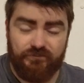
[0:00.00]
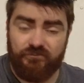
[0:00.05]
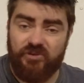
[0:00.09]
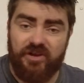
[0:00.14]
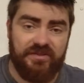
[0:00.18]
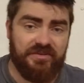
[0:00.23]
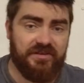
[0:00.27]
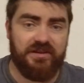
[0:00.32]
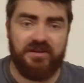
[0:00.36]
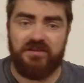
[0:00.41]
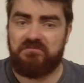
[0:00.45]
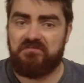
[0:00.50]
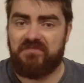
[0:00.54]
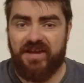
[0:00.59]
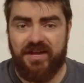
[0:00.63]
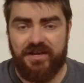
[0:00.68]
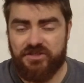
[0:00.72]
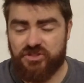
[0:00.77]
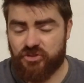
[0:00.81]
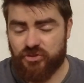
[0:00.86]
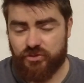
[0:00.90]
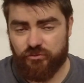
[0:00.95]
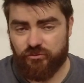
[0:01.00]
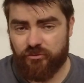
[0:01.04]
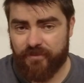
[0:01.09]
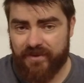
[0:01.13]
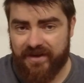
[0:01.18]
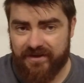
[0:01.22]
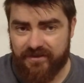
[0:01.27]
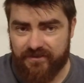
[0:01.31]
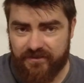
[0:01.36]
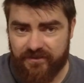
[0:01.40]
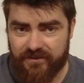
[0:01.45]
Whether that is a good or a
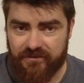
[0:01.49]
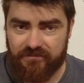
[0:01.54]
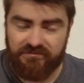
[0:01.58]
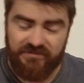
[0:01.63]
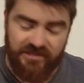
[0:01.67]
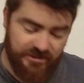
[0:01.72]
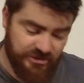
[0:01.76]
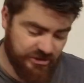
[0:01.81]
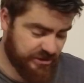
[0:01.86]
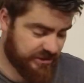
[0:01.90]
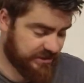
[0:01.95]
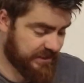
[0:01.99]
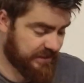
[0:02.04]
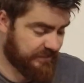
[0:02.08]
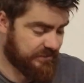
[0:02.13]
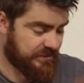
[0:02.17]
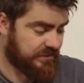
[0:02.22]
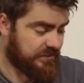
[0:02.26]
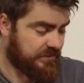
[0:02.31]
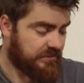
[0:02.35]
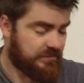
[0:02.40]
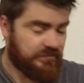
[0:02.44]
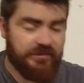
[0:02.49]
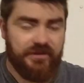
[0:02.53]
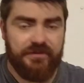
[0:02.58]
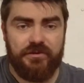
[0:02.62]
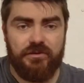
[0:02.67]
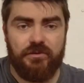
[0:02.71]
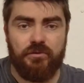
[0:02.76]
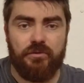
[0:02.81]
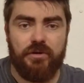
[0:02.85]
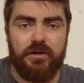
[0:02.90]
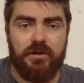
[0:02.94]
bad thing, that's just down to
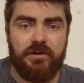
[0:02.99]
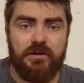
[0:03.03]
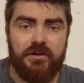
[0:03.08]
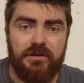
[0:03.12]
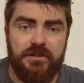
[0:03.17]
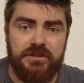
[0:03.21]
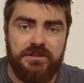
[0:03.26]
whether you're